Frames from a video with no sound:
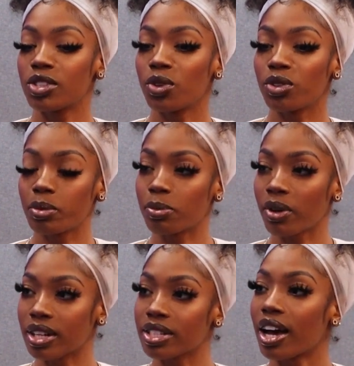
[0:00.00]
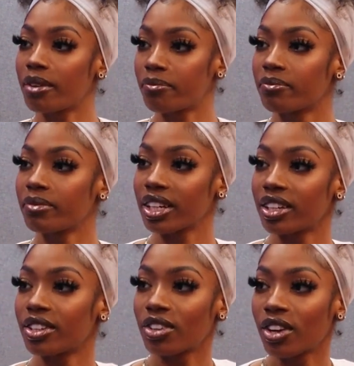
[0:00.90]
2 or 3 people at a time.
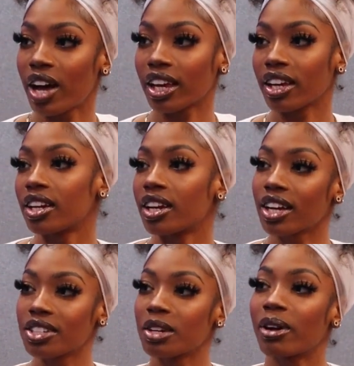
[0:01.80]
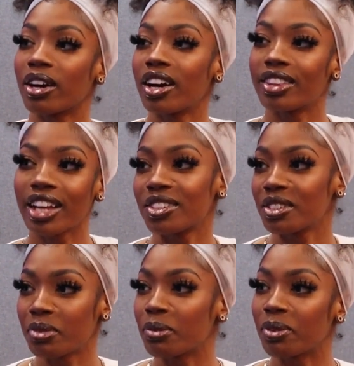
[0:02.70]
You know, I can connect to about
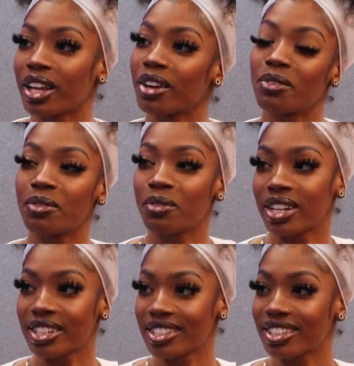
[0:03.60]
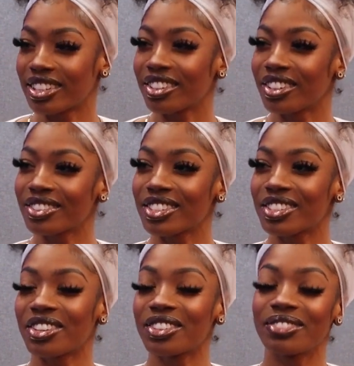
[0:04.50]
1,000 people at once, you know?
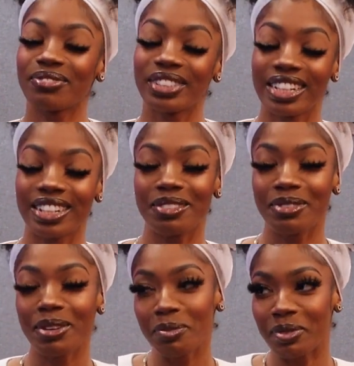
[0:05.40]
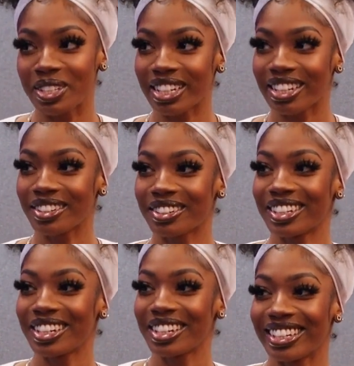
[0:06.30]
So... Maybe music.
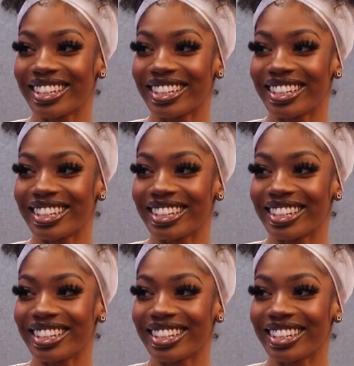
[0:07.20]
Yeah?